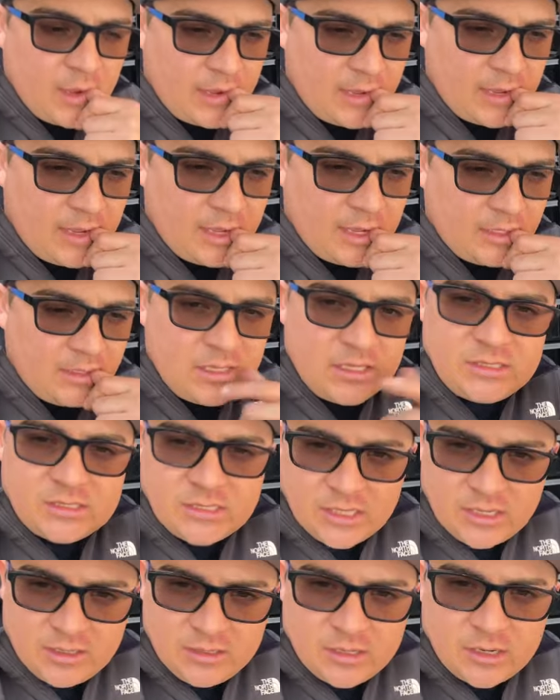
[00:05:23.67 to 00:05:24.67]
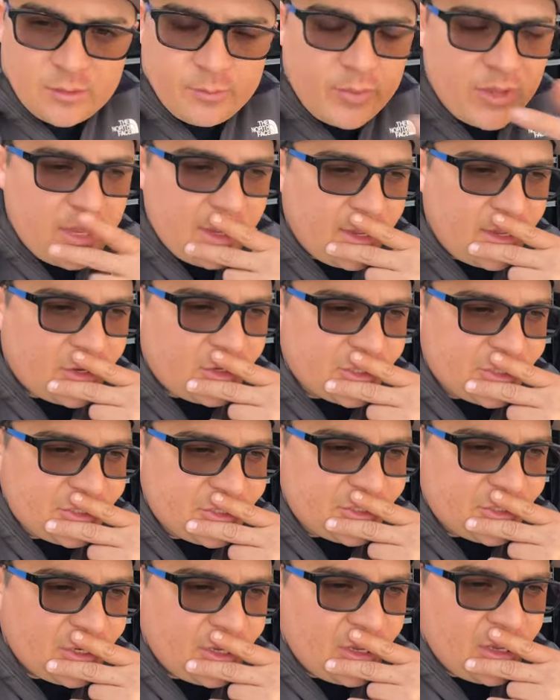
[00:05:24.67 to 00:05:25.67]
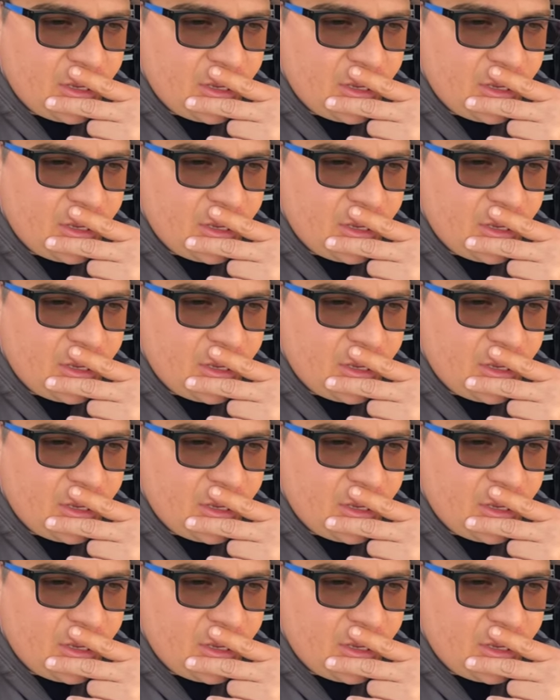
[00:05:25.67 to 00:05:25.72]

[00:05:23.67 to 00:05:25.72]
uh, detailing their vehicles.